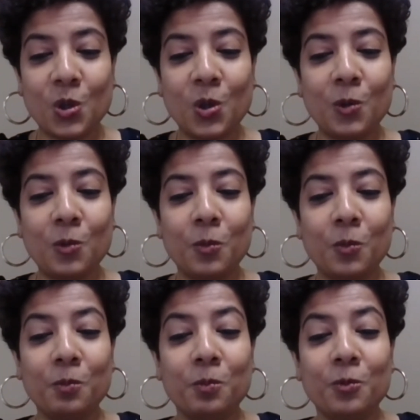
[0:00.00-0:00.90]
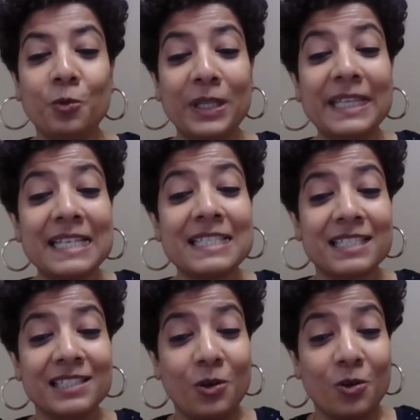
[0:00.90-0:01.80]
So with
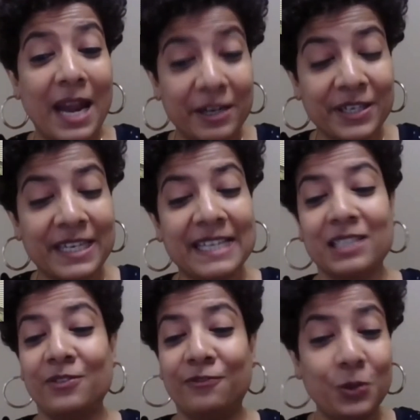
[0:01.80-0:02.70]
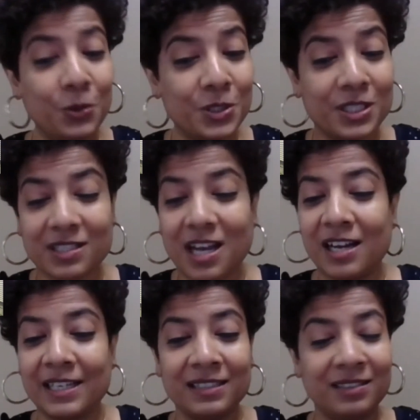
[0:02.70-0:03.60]
these, your heritage and the food
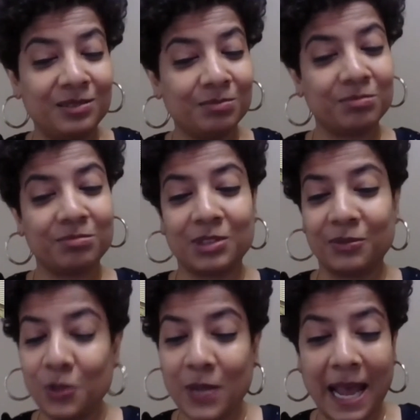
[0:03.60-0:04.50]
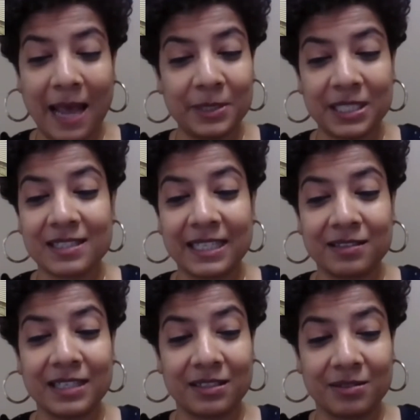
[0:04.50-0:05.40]
style, the food habits
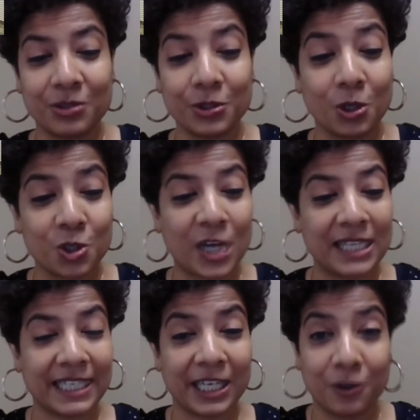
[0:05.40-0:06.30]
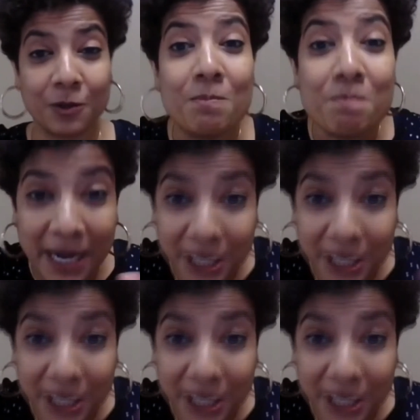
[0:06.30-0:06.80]
that to your childcare